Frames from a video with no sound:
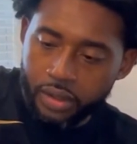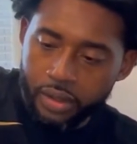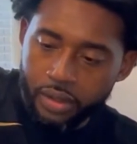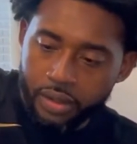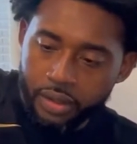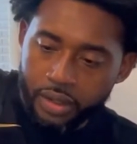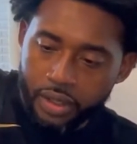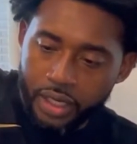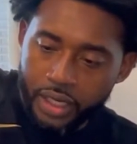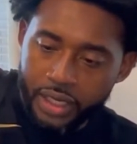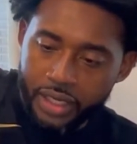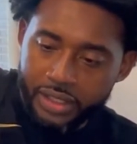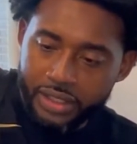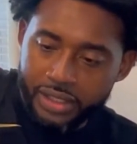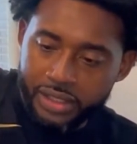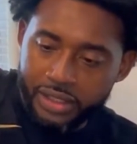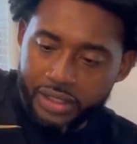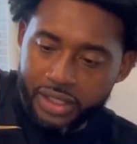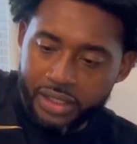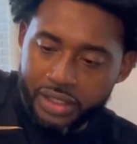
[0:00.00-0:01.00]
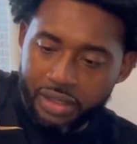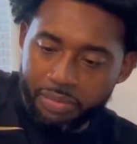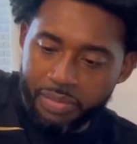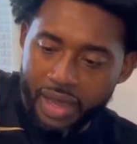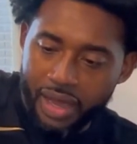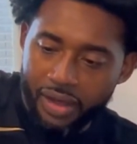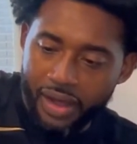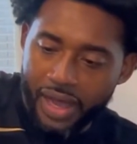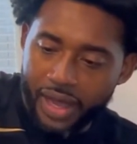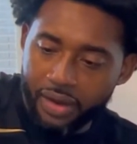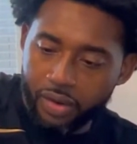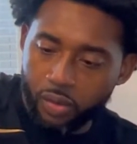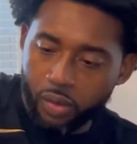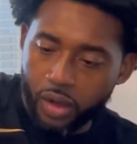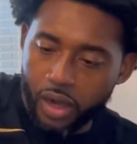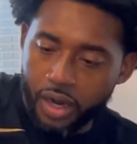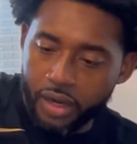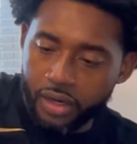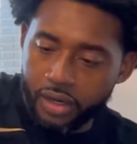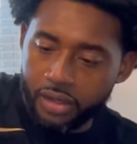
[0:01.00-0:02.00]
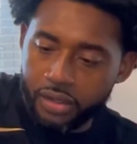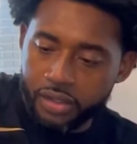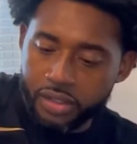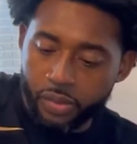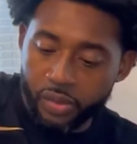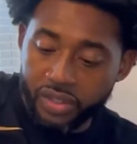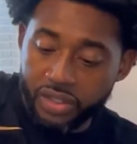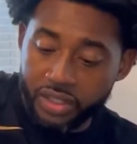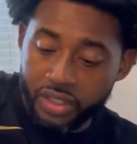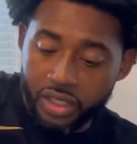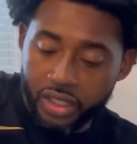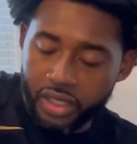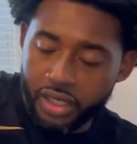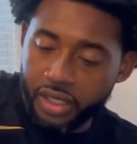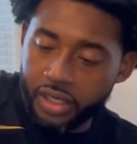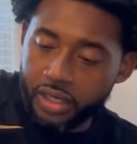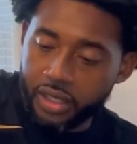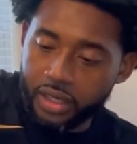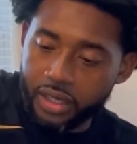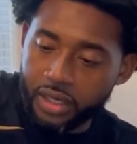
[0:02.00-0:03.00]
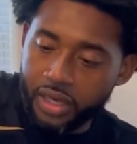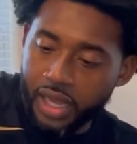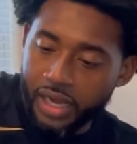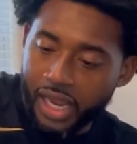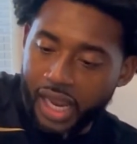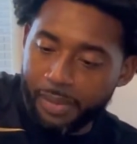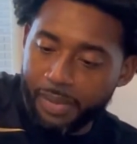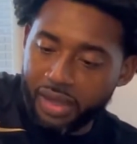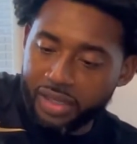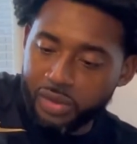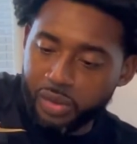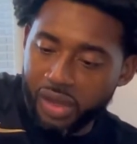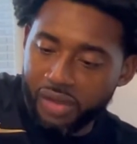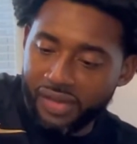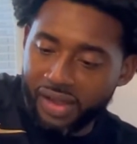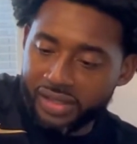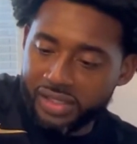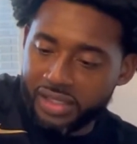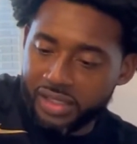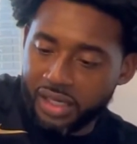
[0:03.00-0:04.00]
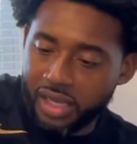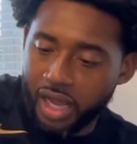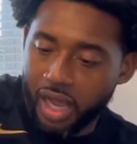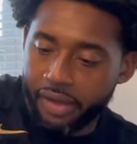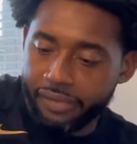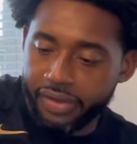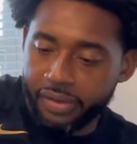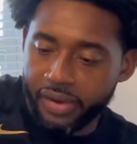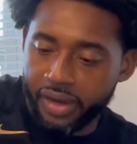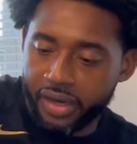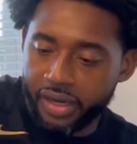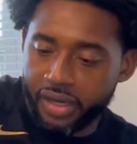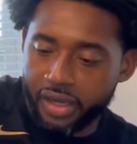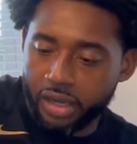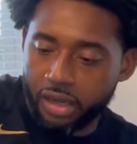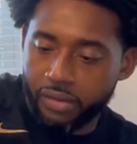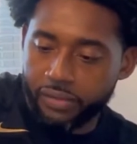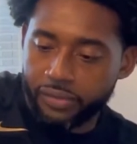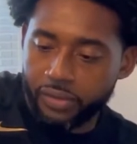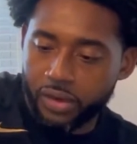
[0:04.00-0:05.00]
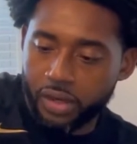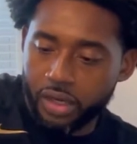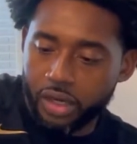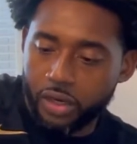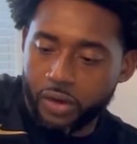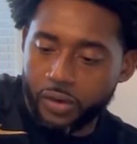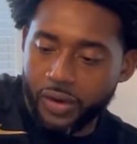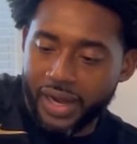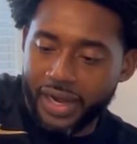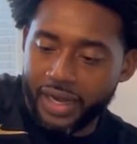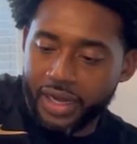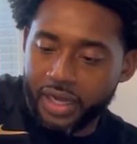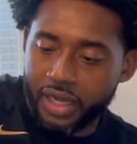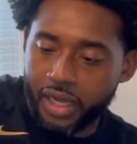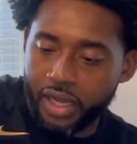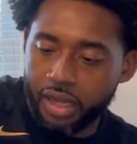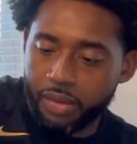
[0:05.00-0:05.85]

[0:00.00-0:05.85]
And this is just about out of water, so which is good. I got about 12 ounces of coffee ready to go for a great cup.